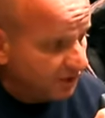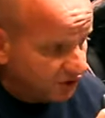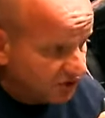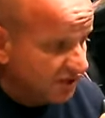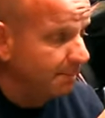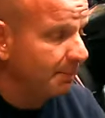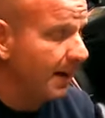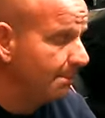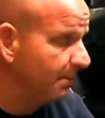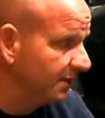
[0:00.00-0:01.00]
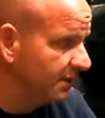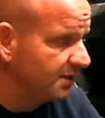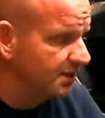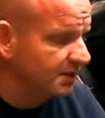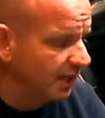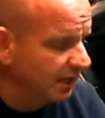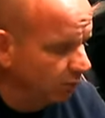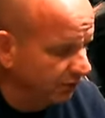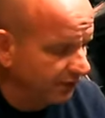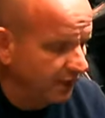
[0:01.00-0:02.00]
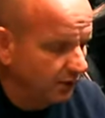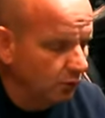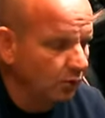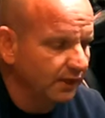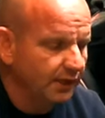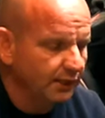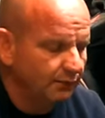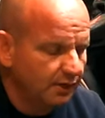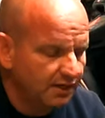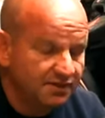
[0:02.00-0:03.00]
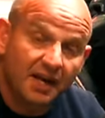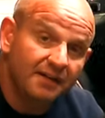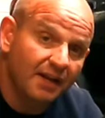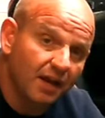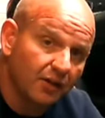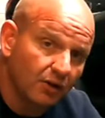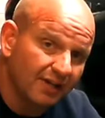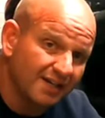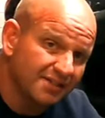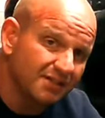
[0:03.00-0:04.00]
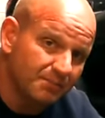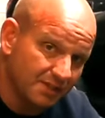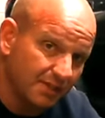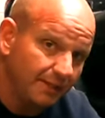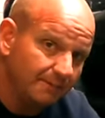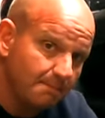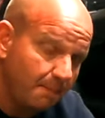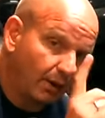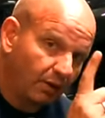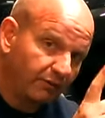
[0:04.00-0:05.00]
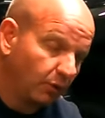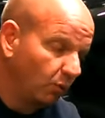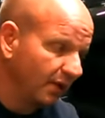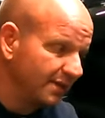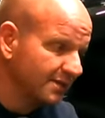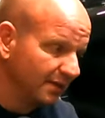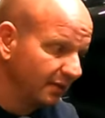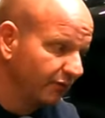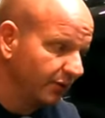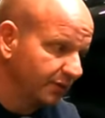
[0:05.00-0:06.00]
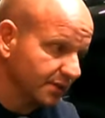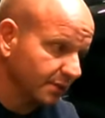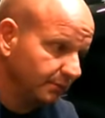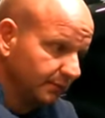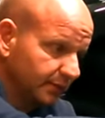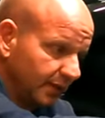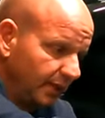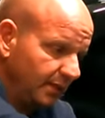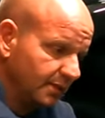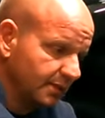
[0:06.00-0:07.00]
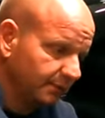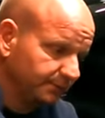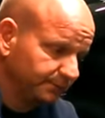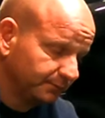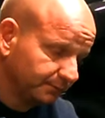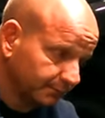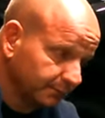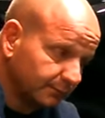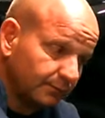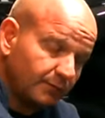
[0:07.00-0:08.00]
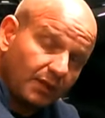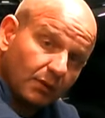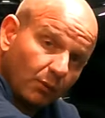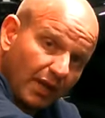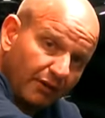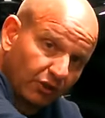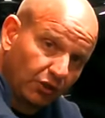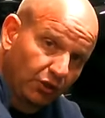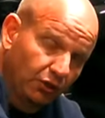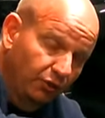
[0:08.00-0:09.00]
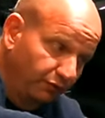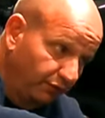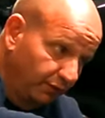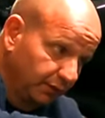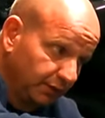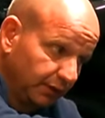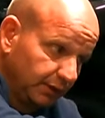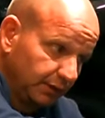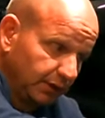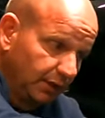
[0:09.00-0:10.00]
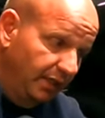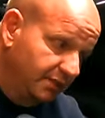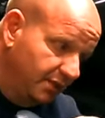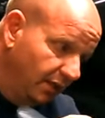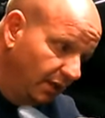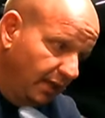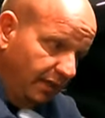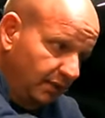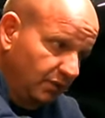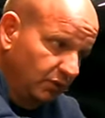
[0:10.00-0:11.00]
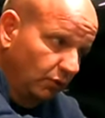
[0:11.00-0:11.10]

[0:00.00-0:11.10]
much a step up, but this is their, what they call their San Diego custom seat. However, what is the difference? See this? We have a curve instead of that